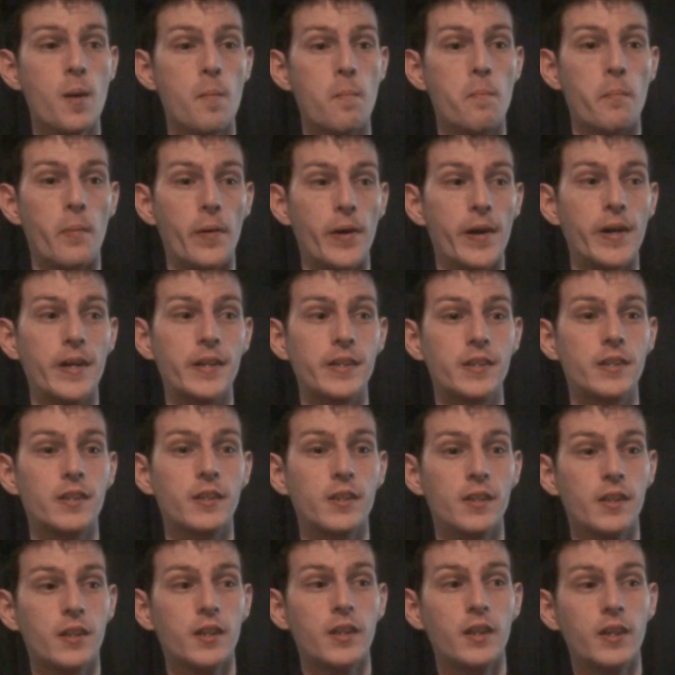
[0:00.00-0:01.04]
But
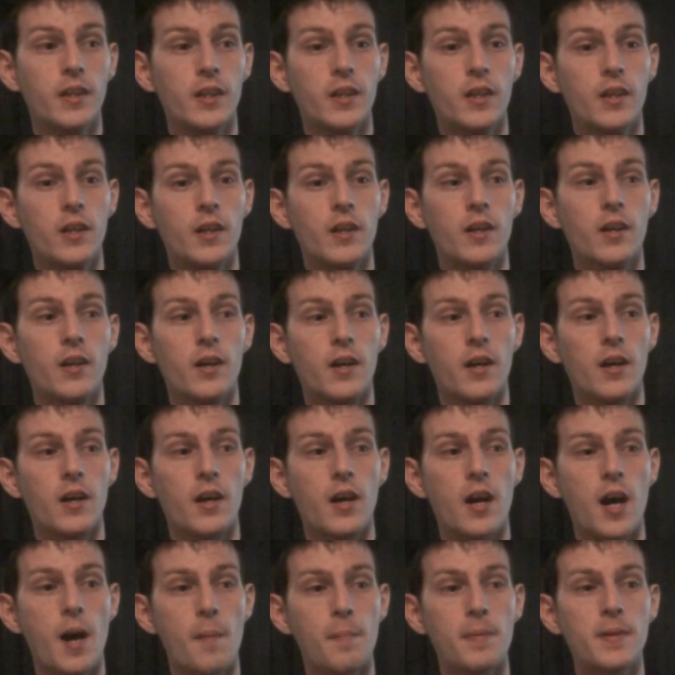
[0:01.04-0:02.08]

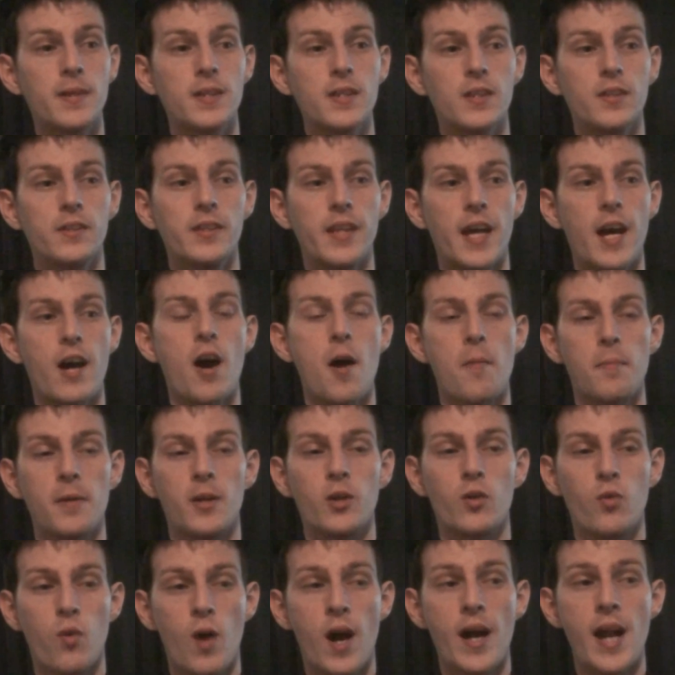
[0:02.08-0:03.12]
up until now, I've been
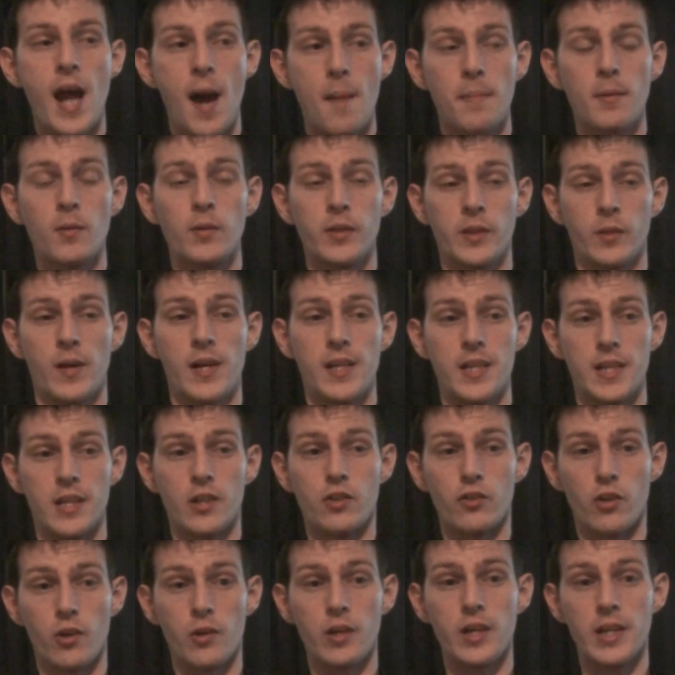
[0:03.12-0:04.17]
quite happy with the way the
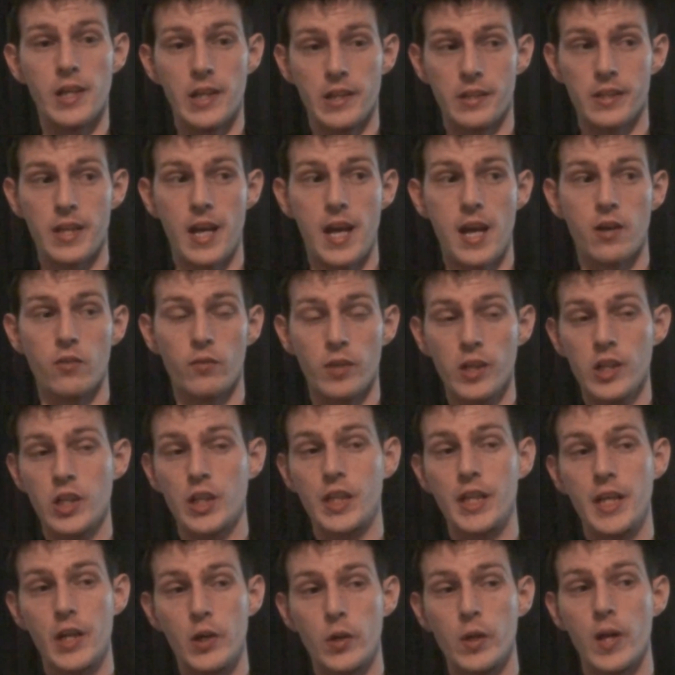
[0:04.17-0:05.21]
intro is, and
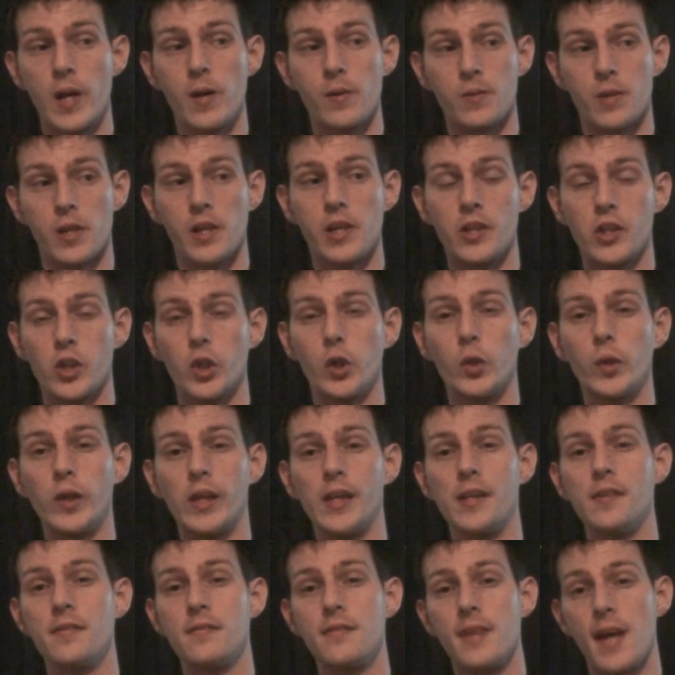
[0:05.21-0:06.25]
originally all I was going to do
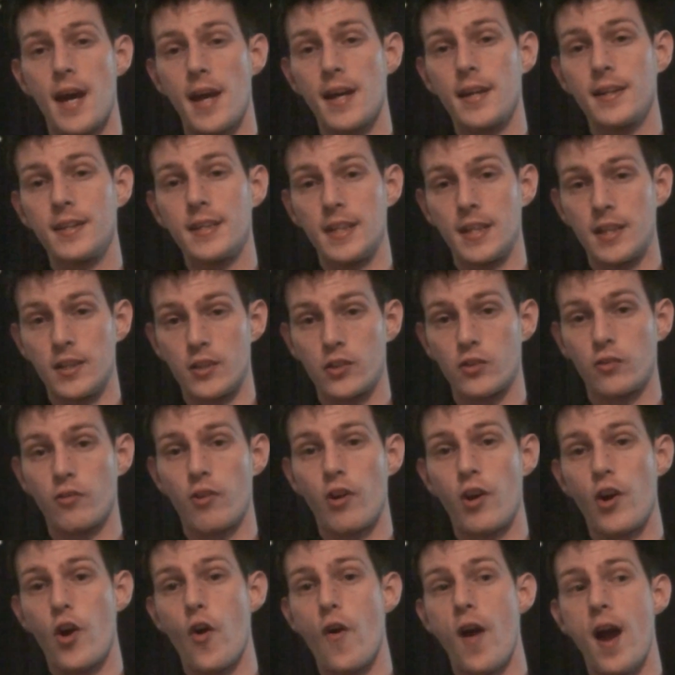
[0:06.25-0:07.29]
is edit the
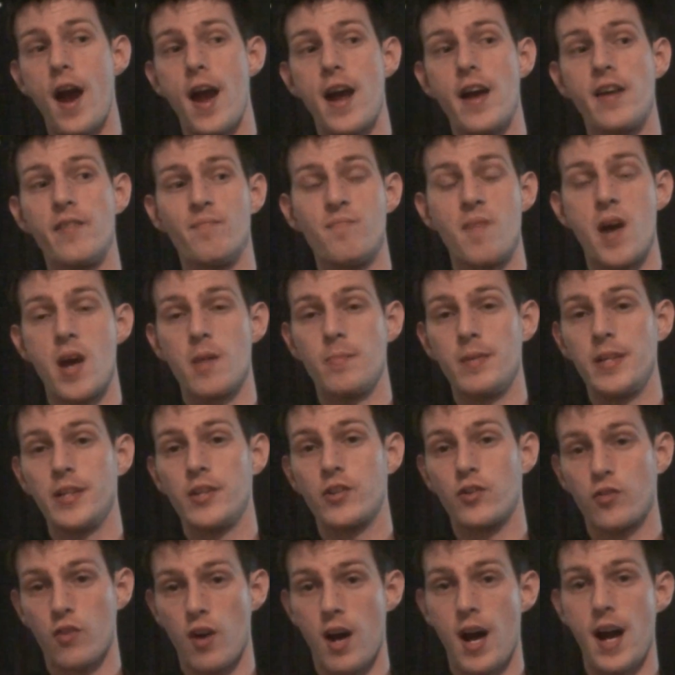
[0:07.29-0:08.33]
intro and maybe
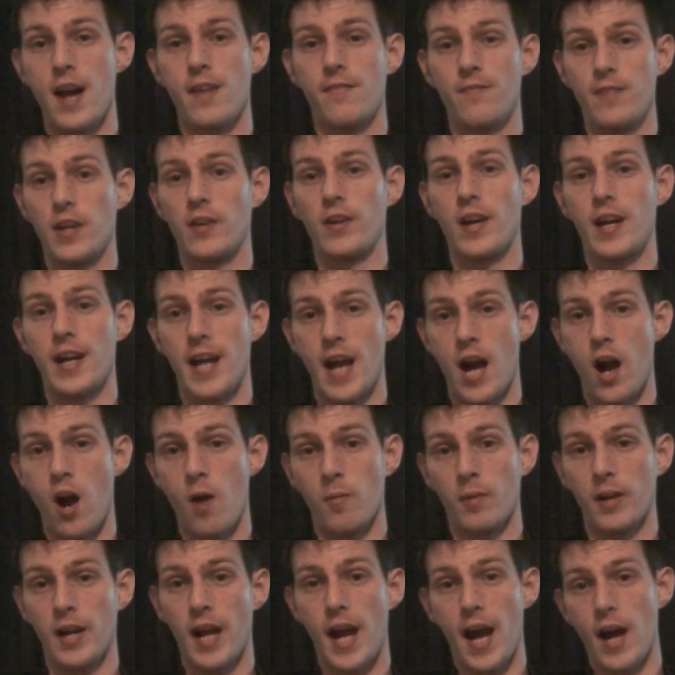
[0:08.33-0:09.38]
figure out how I'm
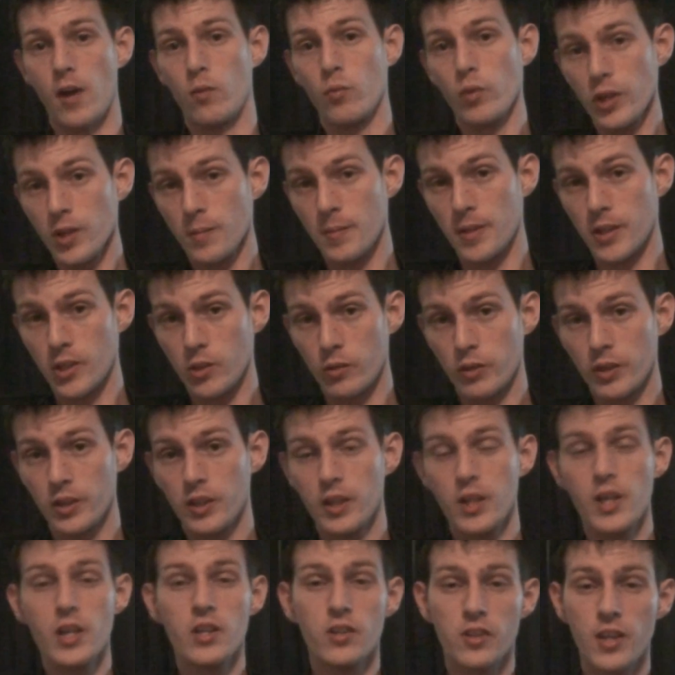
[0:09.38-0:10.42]
going to add William into it,
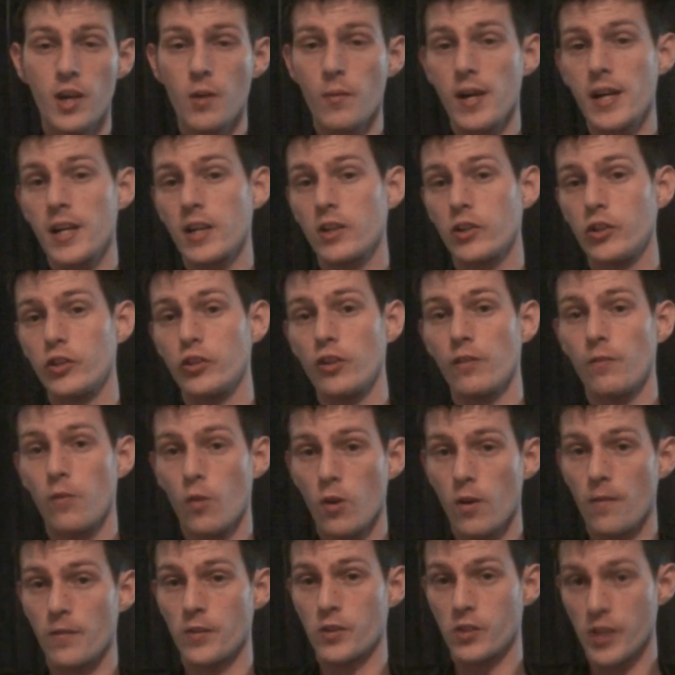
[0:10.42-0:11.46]
so that way it includes all four
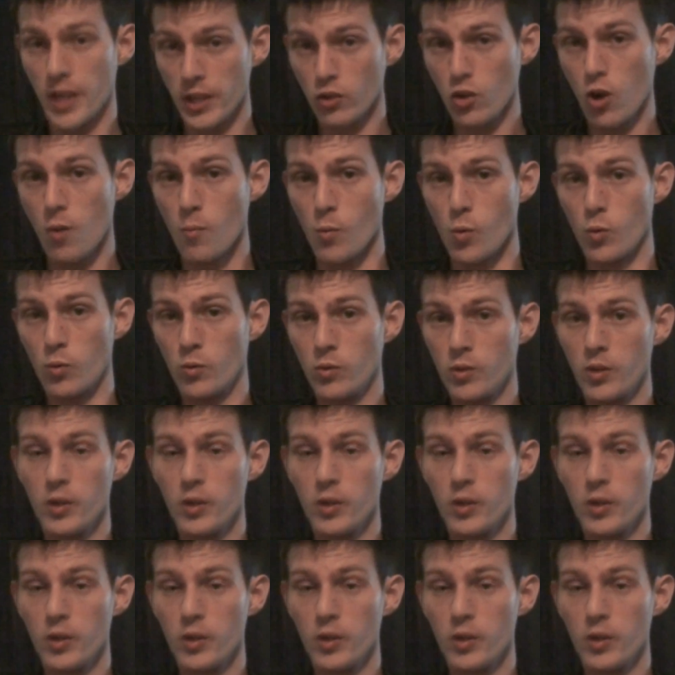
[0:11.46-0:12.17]
of us like normal.